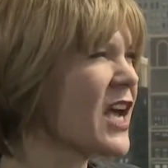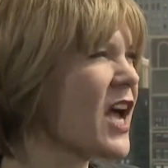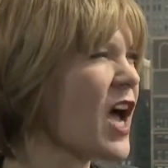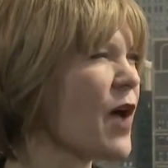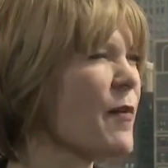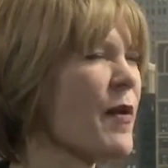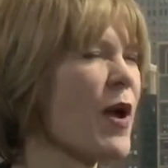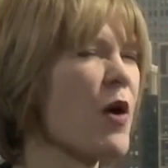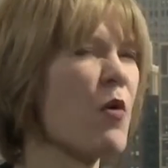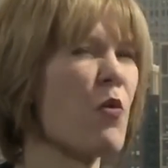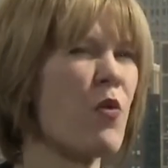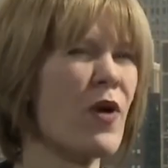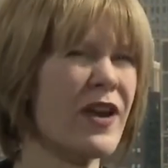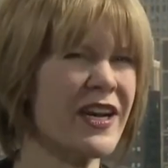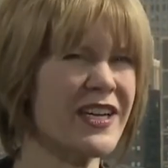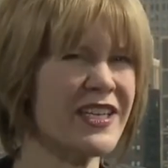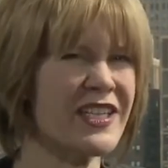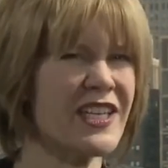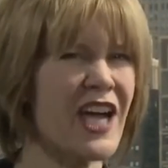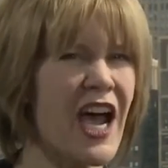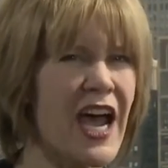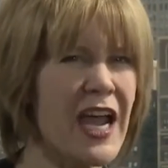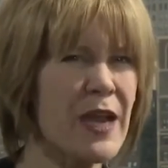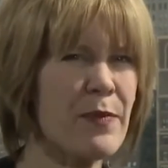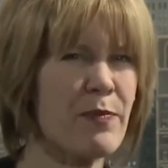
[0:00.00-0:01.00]
about what a
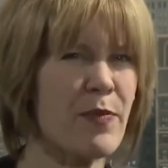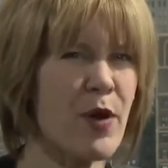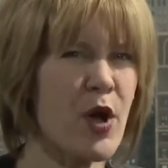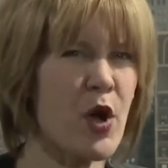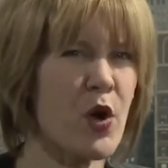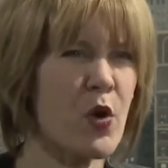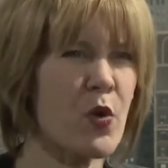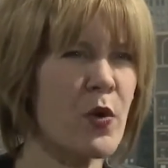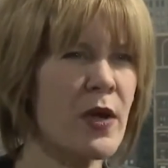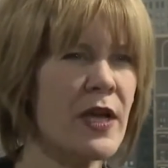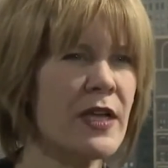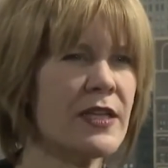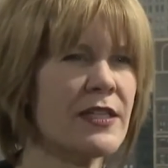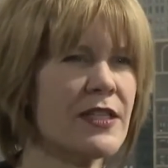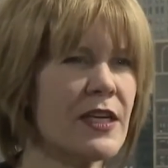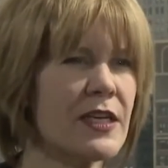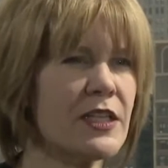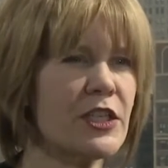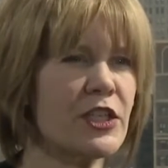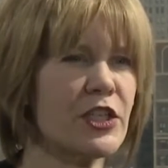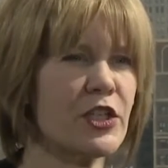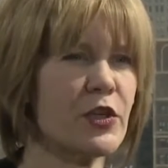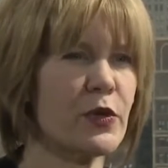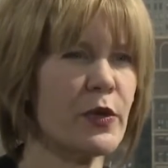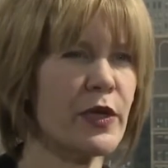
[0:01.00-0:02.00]
typo
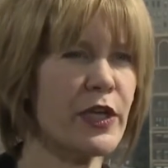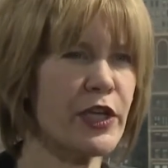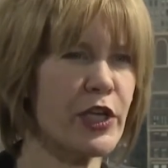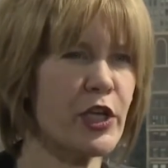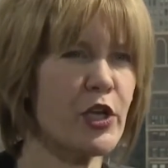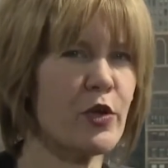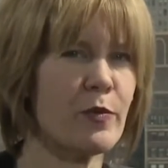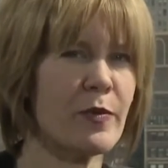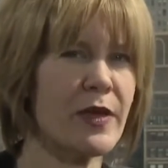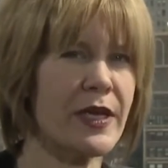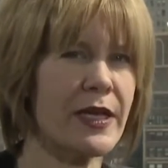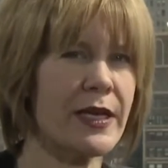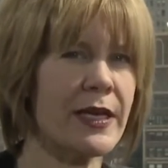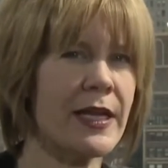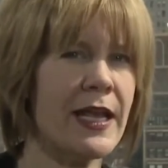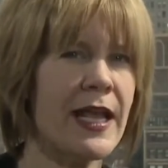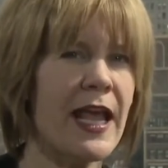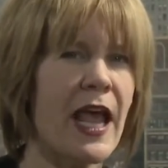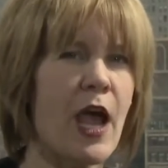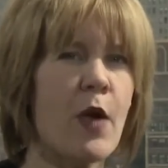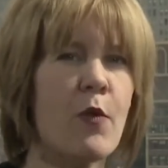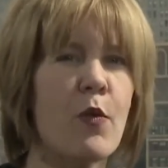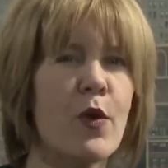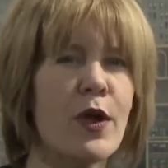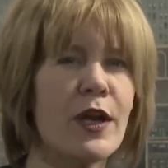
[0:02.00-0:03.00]
does to a human
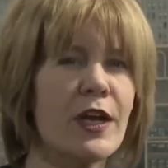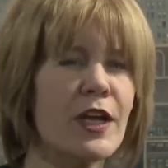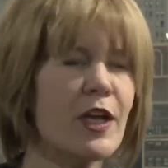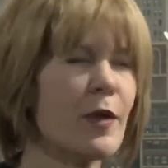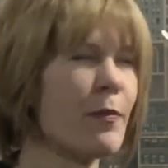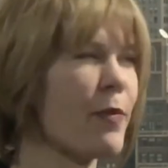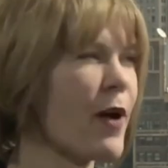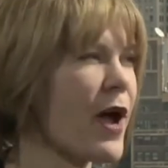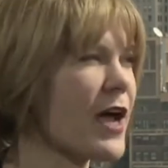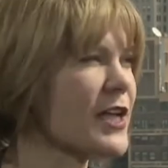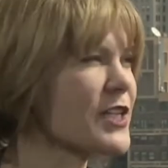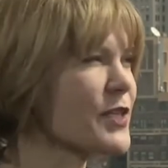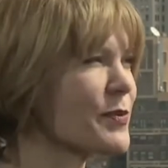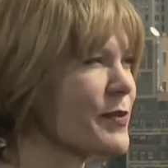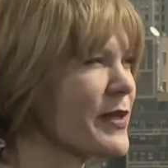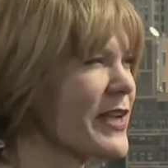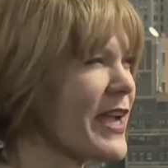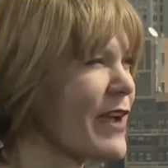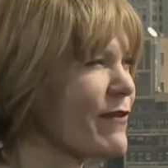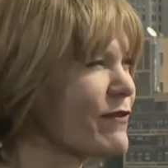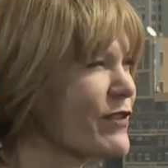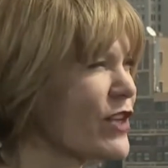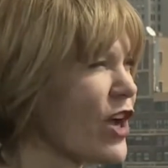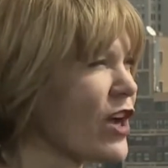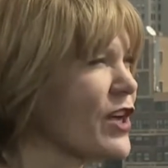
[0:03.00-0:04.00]
and what it could possibly
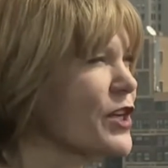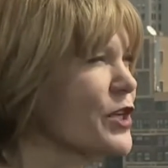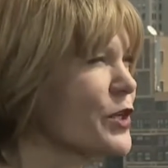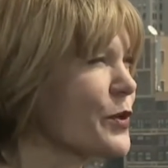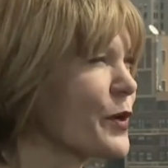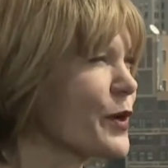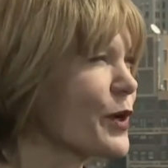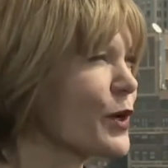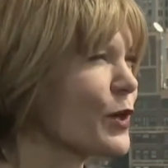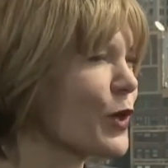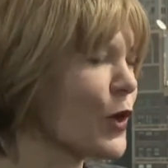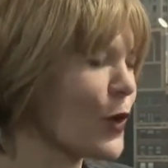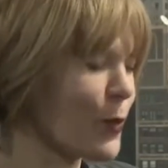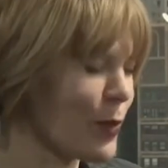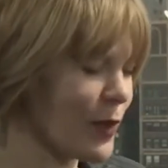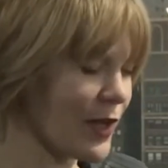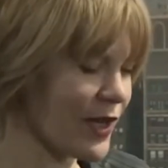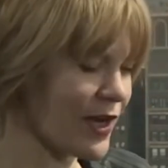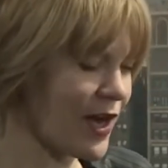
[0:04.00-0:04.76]
have done to our global